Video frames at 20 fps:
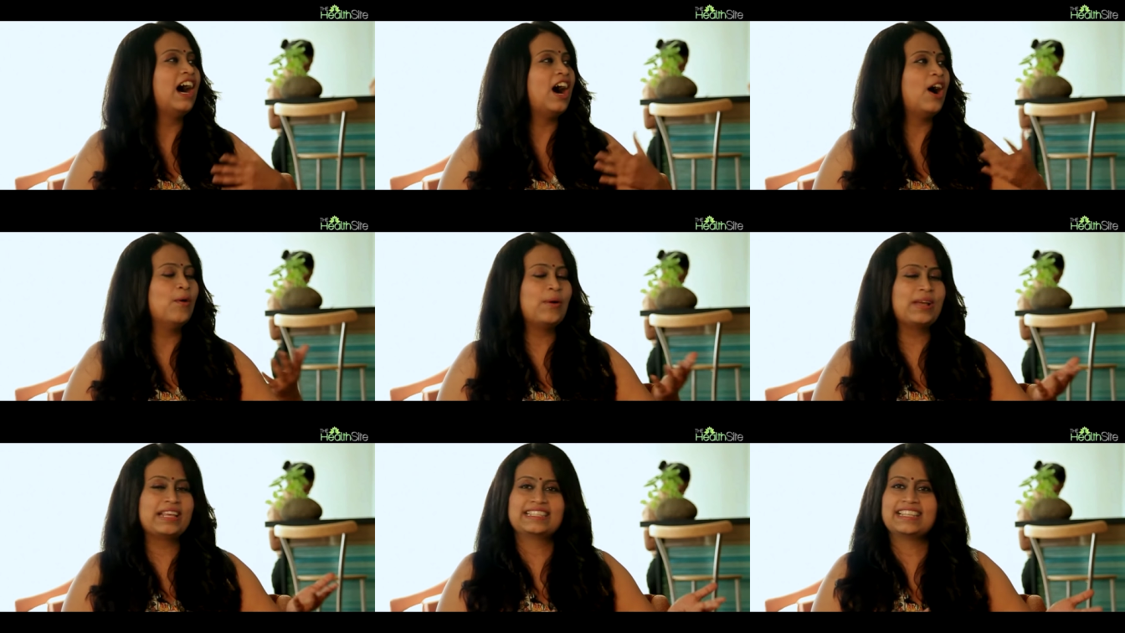
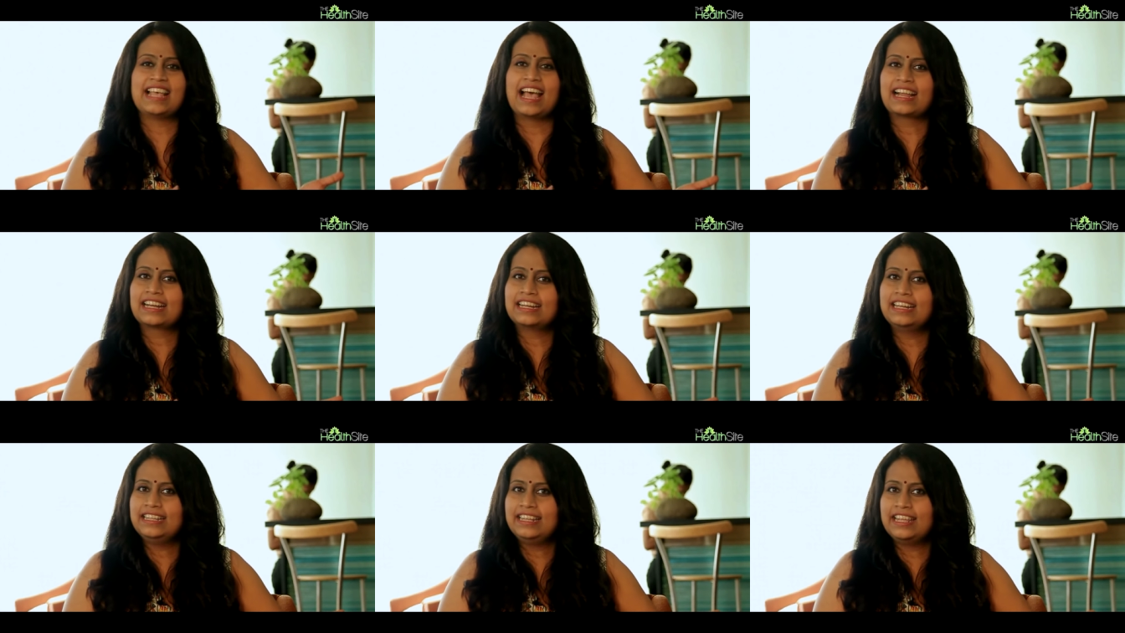how
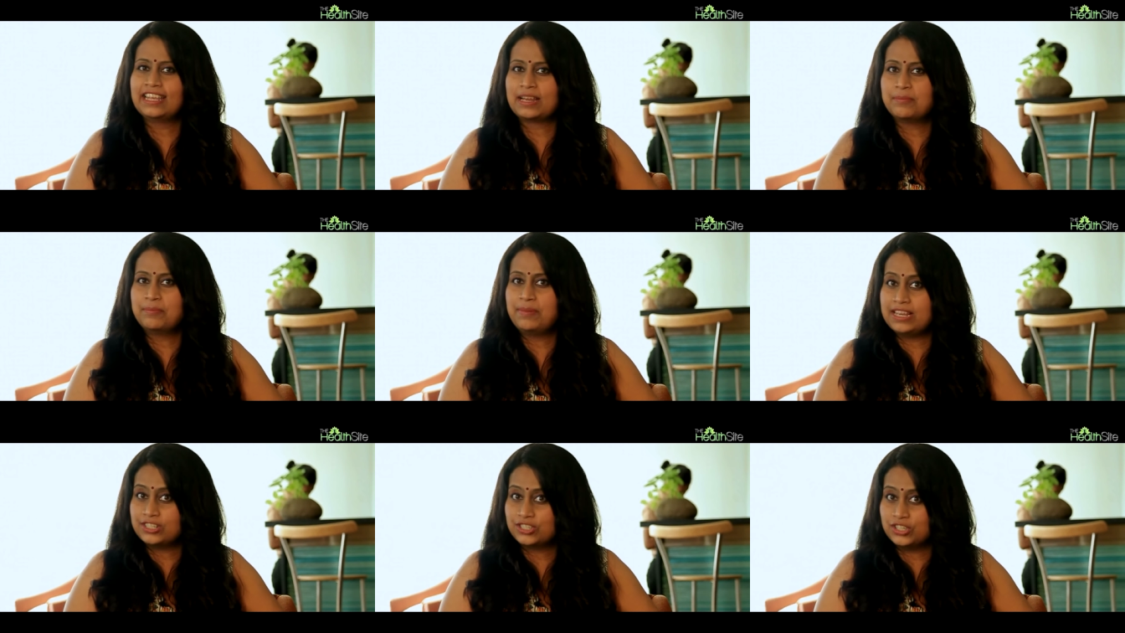exactly they
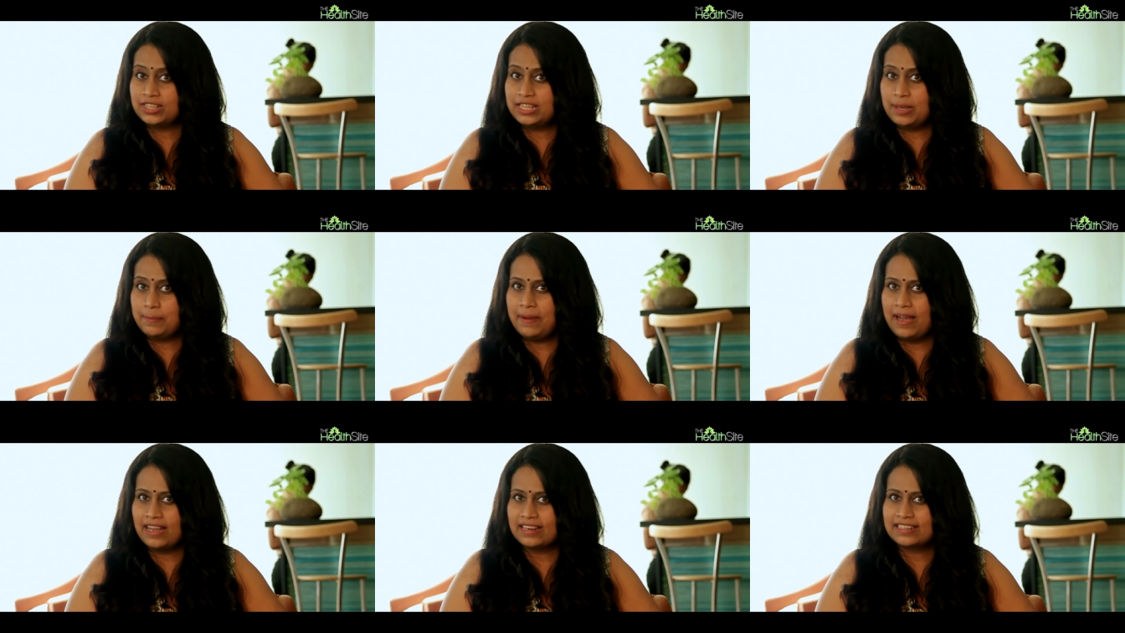can pleasure
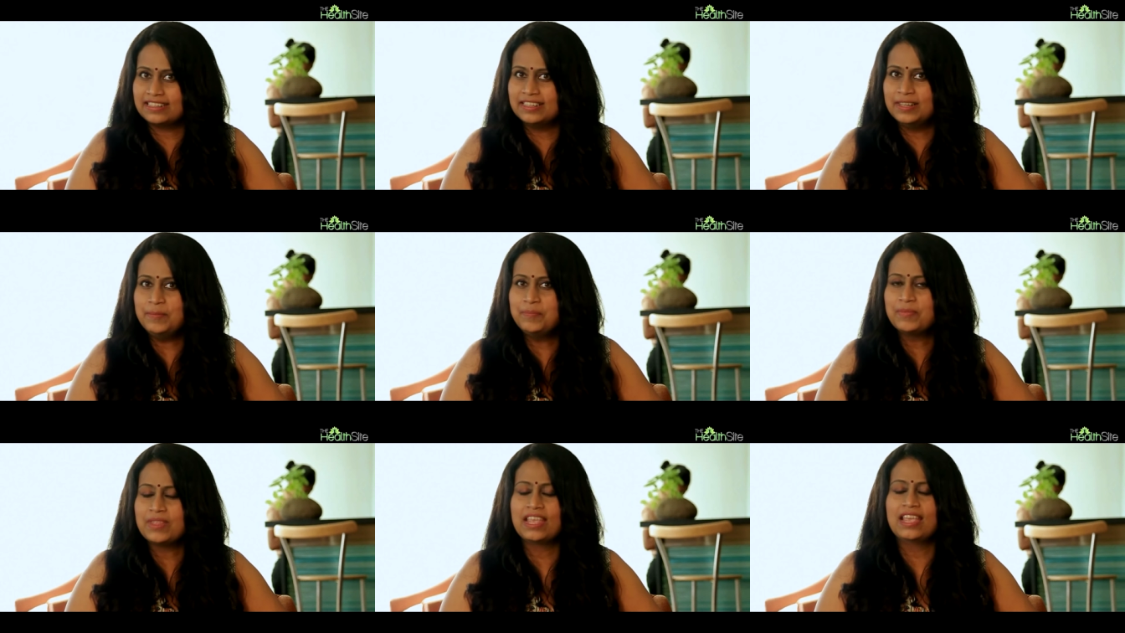their
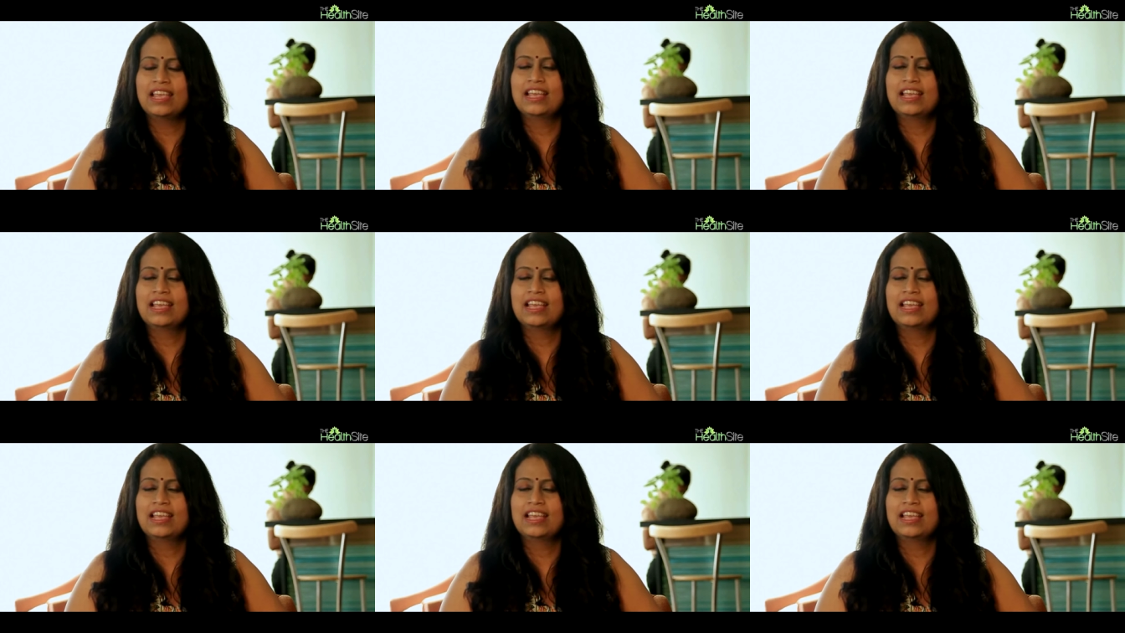partner.